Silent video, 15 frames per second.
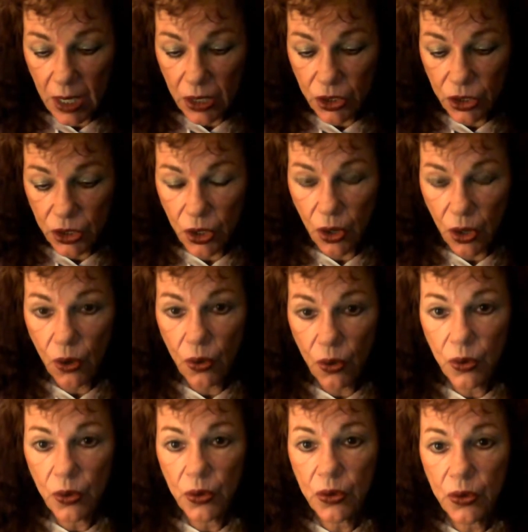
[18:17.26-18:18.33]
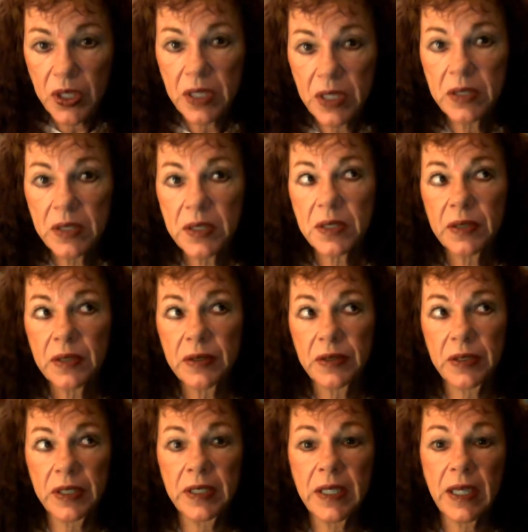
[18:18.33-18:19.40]
So these,
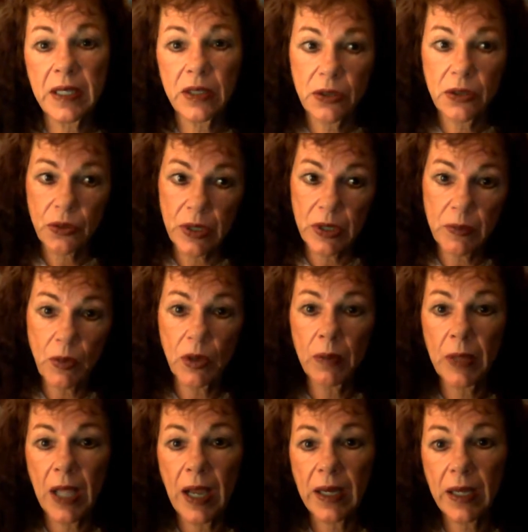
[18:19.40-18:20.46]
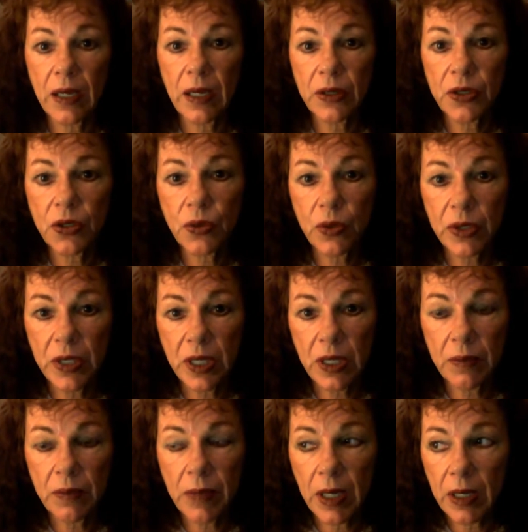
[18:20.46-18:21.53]
and then 3 more blackouts toward the end
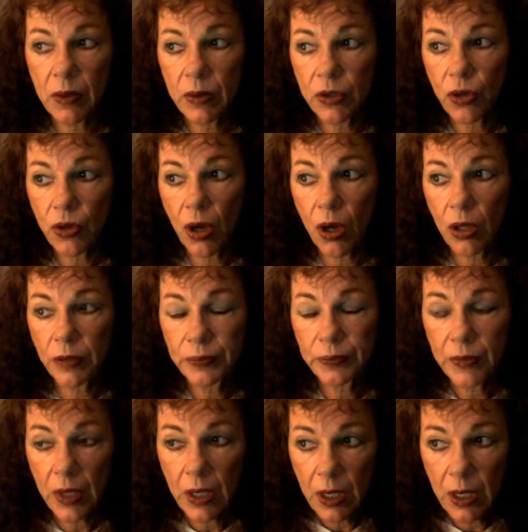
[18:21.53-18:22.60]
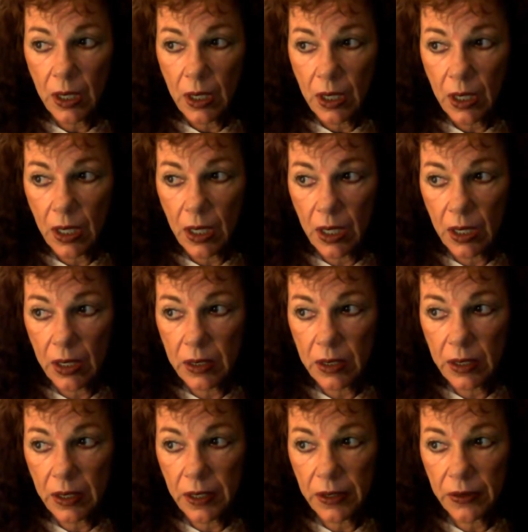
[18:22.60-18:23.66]
of my withdrawal, and
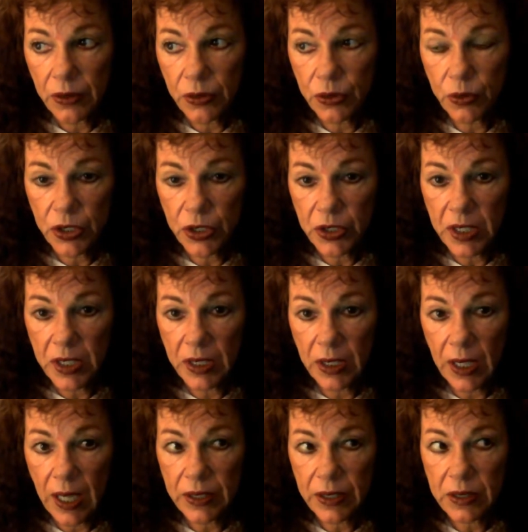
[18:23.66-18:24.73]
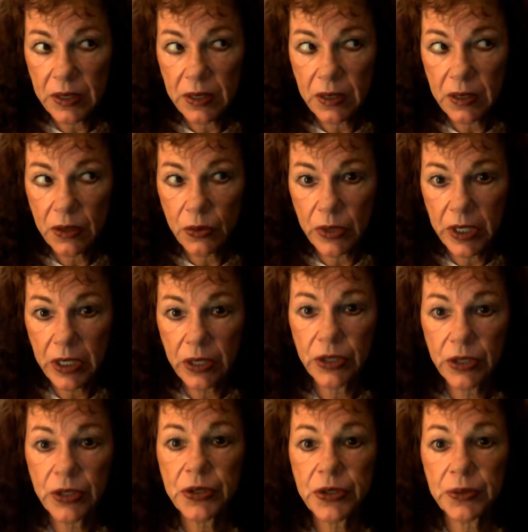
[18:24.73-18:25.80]
those were just in the last 3
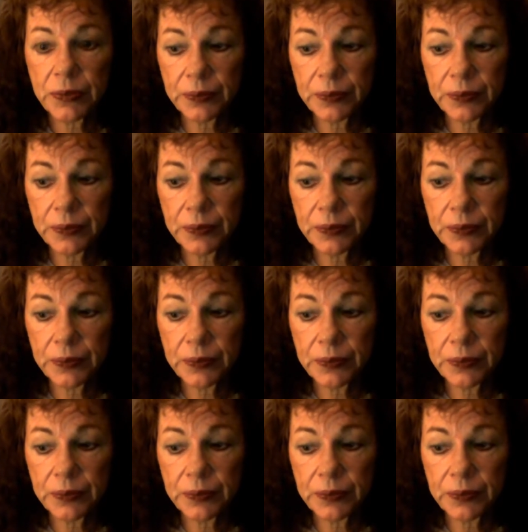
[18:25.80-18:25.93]
years.